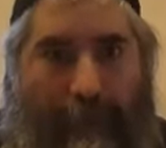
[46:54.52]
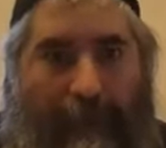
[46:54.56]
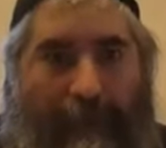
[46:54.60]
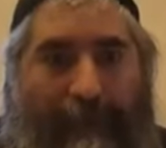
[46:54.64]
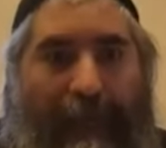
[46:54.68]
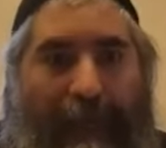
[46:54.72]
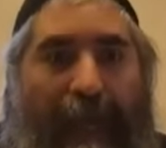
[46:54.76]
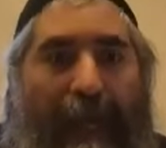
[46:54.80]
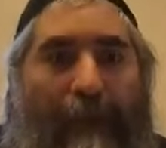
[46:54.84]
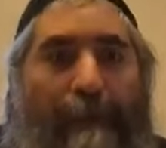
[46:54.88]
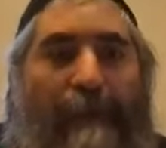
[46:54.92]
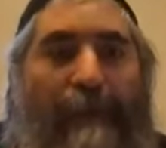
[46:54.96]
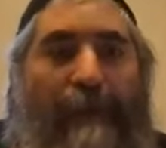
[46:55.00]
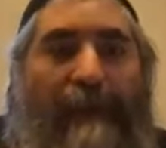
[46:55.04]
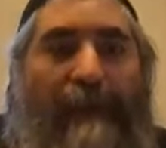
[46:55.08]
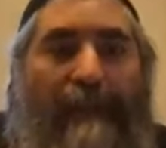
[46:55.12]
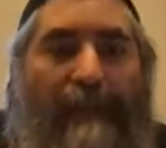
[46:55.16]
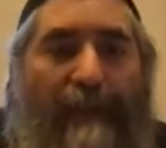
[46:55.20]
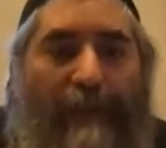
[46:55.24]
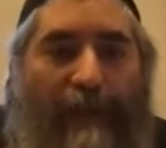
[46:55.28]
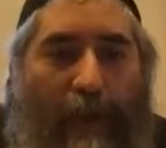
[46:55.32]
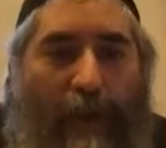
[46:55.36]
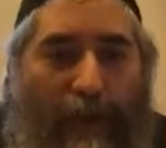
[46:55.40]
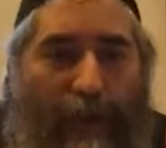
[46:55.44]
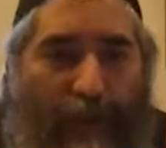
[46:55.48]
Time
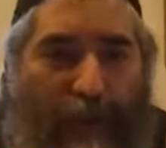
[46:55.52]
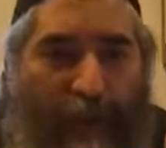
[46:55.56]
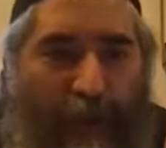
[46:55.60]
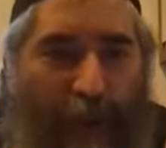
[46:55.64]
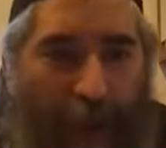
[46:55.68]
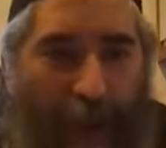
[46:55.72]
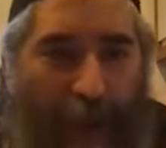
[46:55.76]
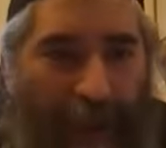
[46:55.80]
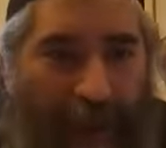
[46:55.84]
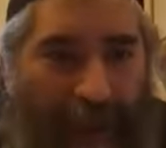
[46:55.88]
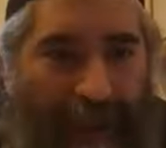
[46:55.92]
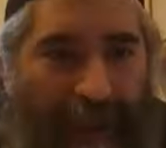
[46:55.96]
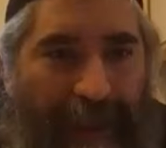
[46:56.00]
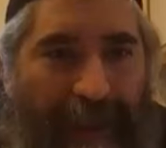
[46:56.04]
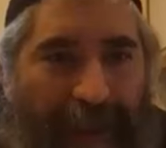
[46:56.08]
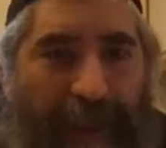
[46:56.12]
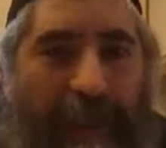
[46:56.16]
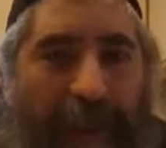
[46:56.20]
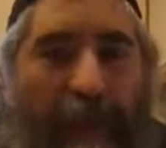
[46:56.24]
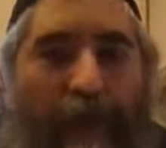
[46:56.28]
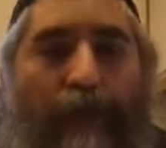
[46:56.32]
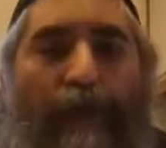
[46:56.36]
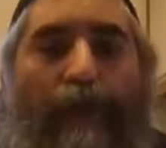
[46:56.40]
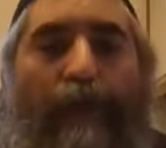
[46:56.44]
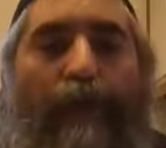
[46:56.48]
is suddenly
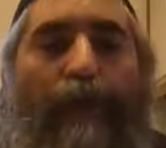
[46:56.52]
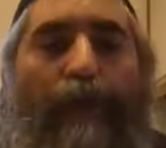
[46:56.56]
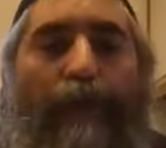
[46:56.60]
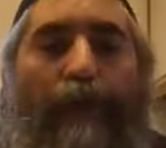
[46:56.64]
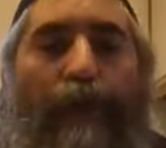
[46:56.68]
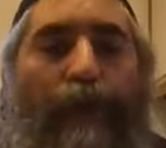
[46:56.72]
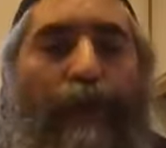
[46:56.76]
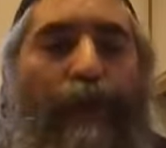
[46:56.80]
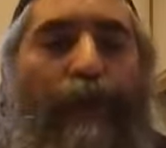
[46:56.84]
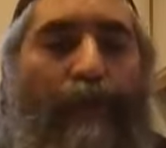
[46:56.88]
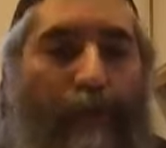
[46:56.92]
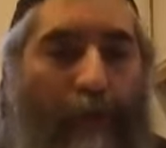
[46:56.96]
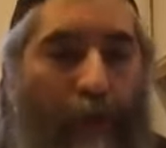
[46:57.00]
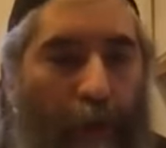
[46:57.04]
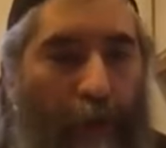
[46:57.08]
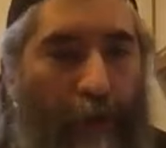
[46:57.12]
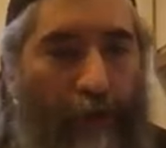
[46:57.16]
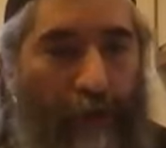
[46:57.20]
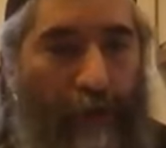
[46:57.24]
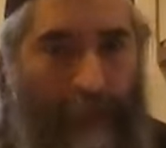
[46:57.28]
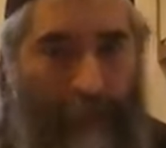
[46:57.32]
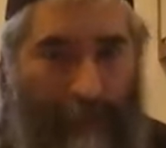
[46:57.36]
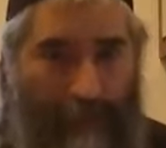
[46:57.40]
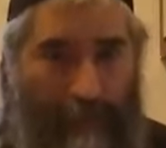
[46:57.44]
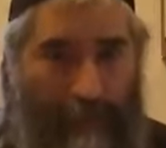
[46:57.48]
in your
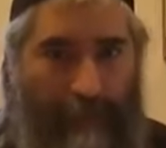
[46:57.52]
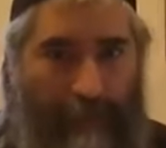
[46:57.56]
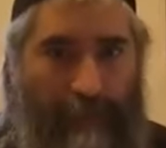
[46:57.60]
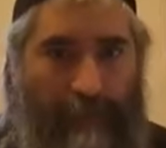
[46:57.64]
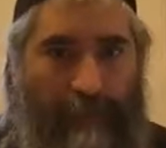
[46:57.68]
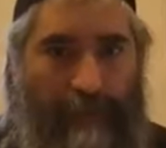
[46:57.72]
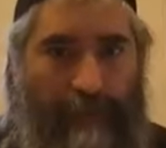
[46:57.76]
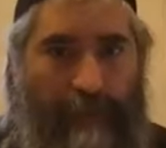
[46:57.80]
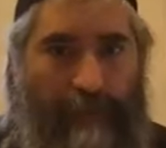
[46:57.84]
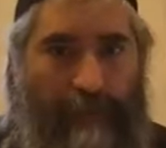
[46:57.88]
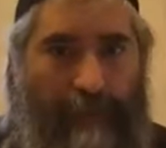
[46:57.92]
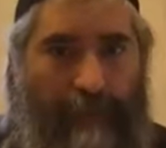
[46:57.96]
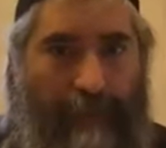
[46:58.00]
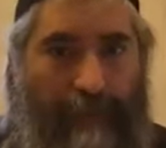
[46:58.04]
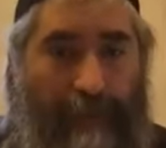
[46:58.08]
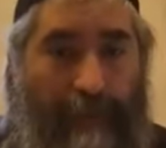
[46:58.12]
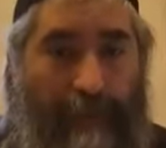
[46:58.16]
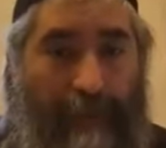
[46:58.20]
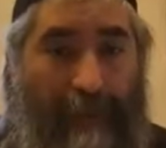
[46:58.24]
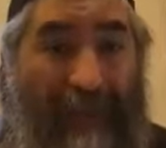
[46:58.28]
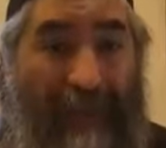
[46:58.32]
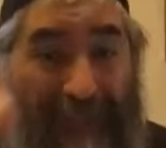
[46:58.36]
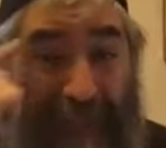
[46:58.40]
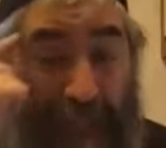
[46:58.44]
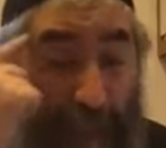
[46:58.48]
control.
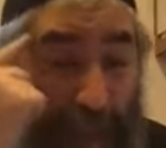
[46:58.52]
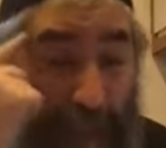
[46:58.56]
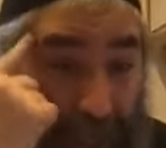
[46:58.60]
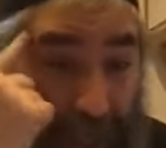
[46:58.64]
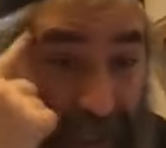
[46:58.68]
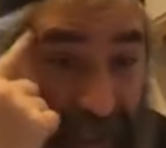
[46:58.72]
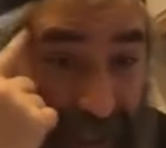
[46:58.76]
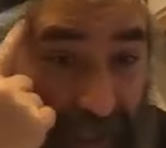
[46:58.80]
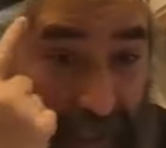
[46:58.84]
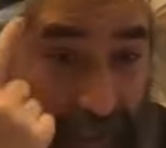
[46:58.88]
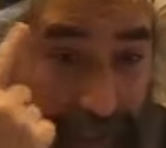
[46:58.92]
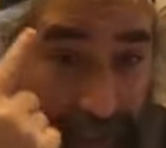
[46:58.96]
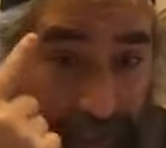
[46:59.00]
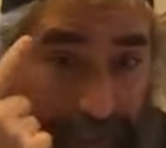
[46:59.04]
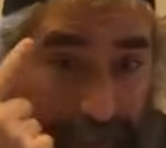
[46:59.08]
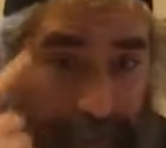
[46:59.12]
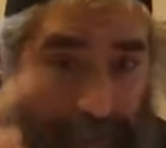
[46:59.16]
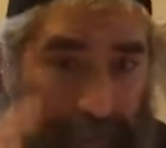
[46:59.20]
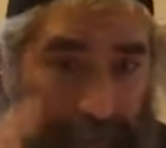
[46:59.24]
Think about it.